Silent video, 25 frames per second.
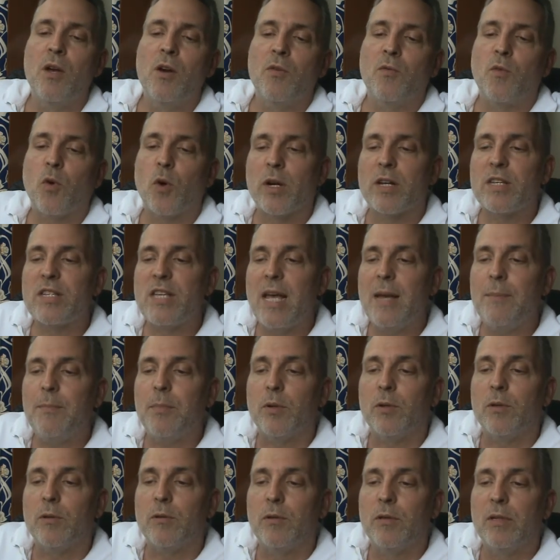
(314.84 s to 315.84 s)
For
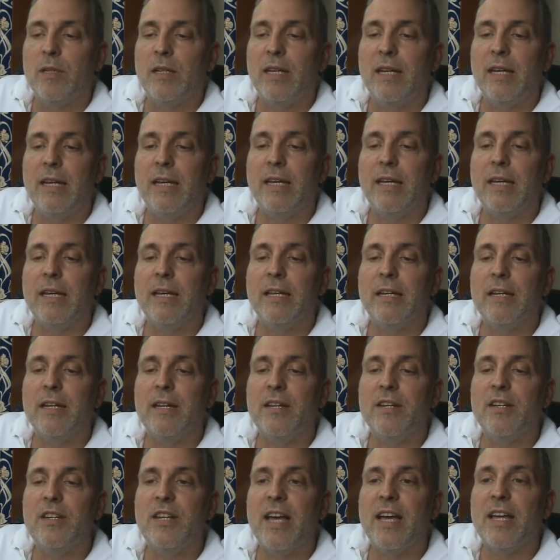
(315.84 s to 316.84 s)
example,
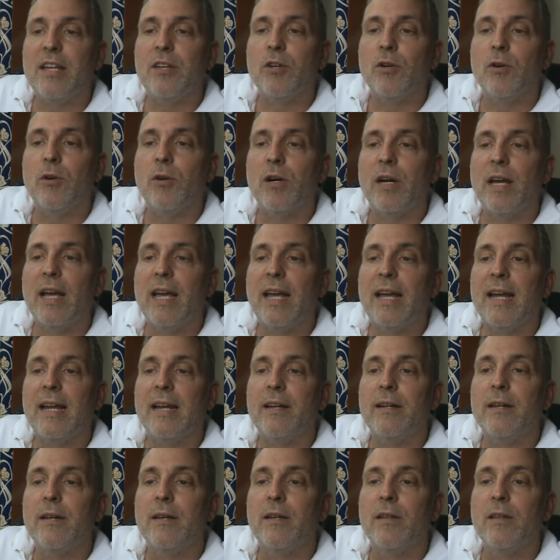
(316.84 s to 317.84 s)
in Daniel
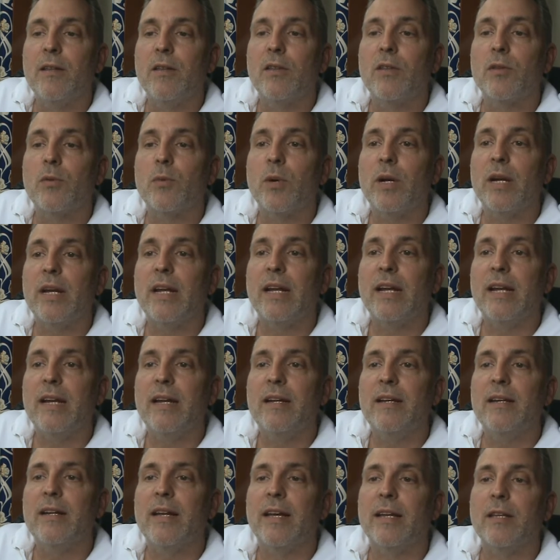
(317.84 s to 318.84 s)
8:3,
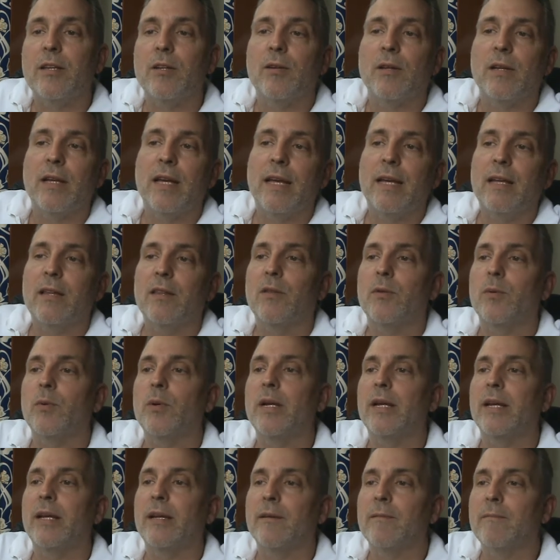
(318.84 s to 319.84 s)
Daniel
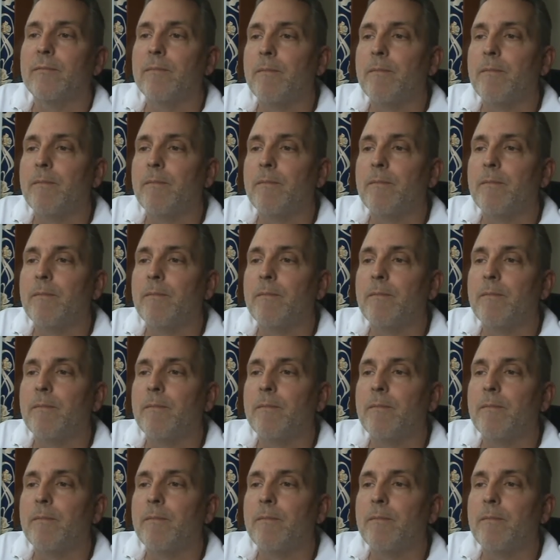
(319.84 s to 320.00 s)
8:3.